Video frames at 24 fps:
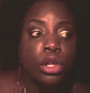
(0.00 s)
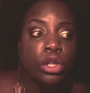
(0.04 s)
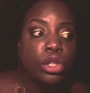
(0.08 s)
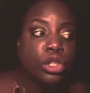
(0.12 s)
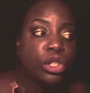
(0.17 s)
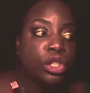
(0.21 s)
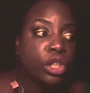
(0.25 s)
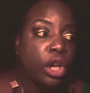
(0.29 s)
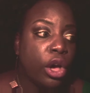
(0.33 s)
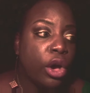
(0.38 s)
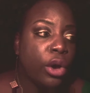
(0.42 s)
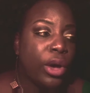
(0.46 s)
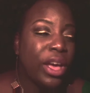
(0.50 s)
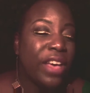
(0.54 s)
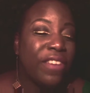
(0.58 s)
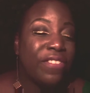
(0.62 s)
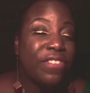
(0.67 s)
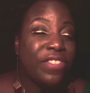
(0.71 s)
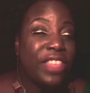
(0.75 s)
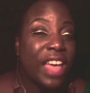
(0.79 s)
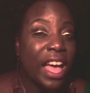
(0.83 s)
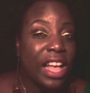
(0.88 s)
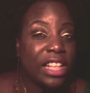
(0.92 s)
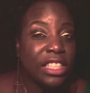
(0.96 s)
So
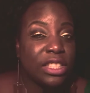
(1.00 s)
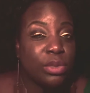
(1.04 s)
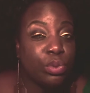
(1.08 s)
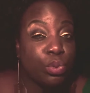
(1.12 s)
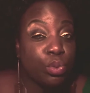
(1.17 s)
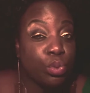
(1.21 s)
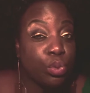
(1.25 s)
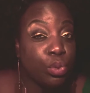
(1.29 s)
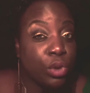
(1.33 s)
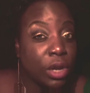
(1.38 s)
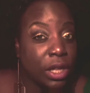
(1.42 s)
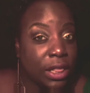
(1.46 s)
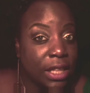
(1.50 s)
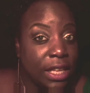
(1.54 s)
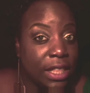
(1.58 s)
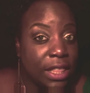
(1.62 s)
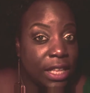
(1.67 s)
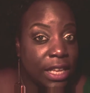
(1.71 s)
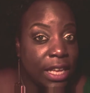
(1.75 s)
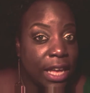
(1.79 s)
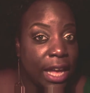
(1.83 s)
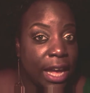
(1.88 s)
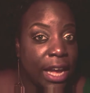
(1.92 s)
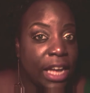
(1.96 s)
if that's really
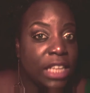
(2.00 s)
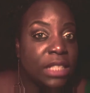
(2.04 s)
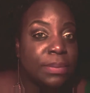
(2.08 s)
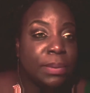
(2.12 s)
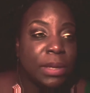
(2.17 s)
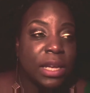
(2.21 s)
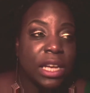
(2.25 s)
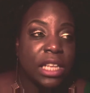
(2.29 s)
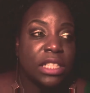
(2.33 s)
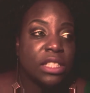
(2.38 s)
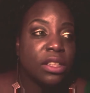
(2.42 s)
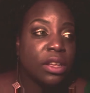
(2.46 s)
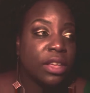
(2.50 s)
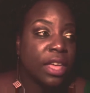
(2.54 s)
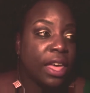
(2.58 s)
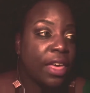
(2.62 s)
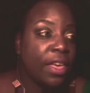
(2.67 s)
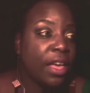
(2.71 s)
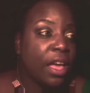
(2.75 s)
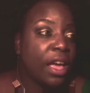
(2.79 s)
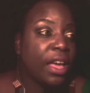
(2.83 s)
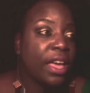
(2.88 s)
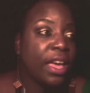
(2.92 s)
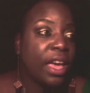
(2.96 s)
the case, because
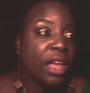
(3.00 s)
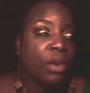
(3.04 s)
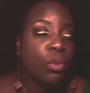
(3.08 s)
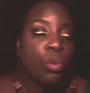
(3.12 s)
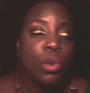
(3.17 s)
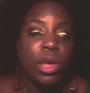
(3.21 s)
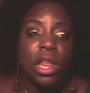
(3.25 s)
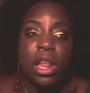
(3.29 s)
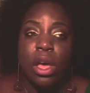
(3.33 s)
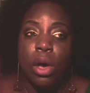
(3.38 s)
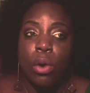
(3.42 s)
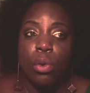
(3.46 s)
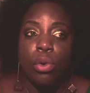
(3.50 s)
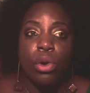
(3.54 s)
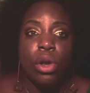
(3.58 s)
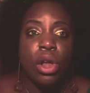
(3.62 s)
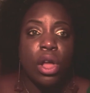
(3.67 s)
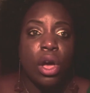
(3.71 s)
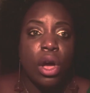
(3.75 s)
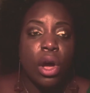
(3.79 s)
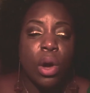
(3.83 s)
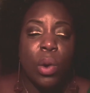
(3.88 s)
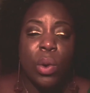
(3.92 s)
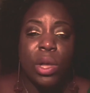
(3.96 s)
again, we don't
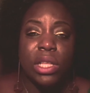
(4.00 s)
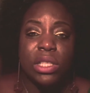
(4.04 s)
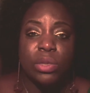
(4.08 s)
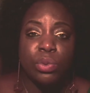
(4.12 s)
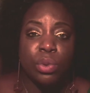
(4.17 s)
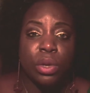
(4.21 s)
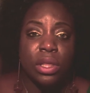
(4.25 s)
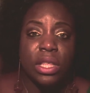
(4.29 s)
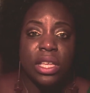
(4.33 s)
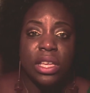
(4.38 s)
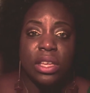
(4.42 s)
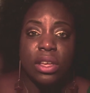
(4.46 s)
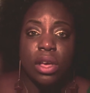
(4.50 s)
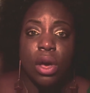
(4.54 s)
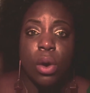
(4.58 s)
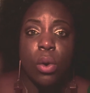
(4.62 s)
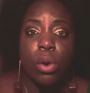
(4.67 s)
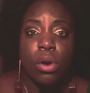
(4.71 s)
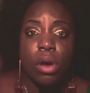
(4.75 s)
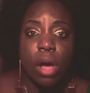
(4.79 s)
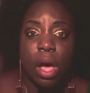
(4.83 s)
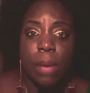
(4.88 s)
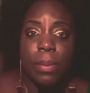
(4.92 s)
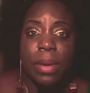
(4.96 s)
know what's really
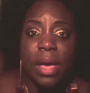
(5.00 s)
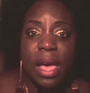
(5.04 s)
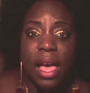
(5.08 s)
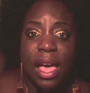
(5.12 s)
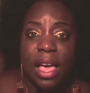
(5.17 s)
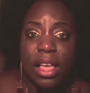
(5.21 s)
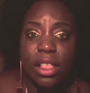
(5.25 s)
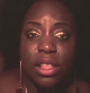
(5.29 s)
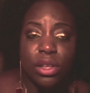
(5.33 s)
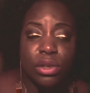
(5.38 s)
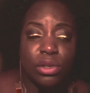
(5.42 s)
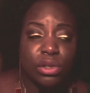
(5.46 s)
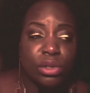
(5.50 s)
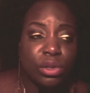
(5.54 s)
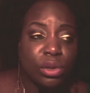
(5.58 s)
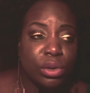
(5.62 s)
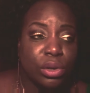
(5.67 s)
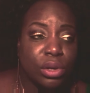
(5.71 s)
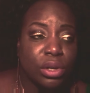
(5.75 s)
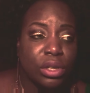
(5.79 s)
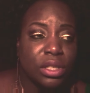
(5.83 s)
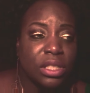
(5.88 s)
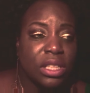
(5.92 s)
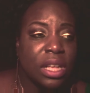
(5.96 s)
going on behind closed
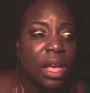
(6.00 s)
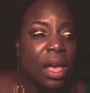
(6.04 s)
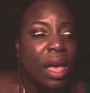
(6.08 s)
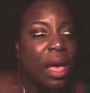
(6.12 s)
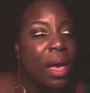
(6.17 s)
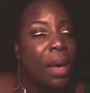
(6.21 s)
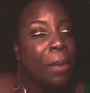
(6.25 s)
doors,